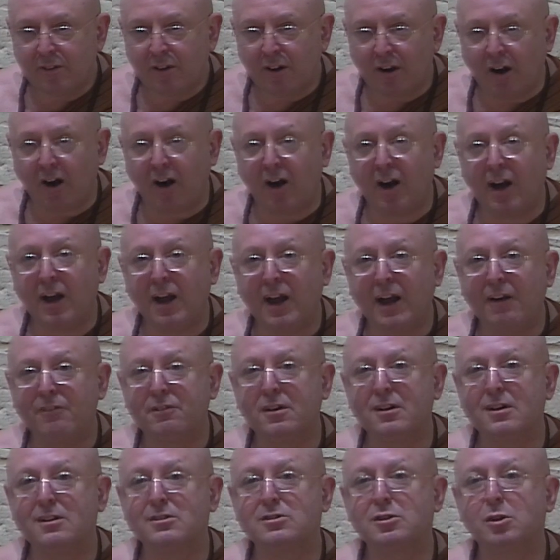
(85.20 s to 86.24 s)
I have to
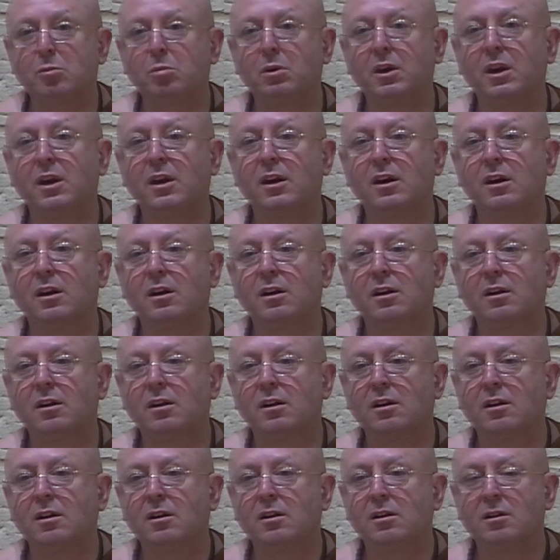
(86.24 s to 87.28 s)
disappear
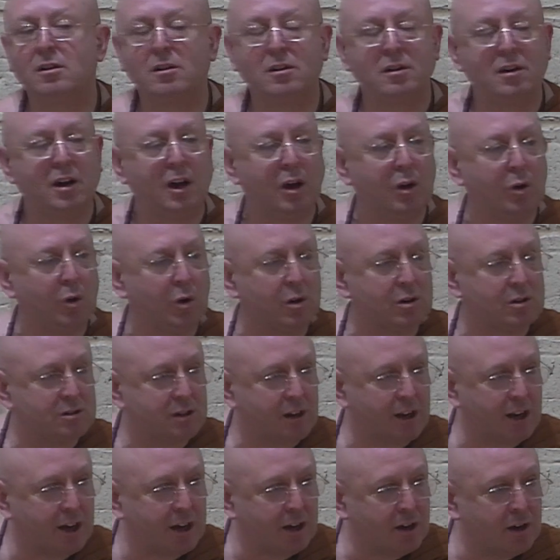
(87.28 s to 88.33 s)
in order to
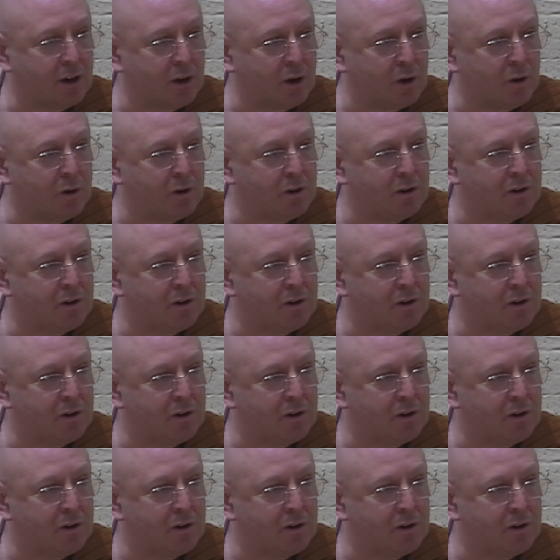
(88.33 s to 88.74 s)
let go.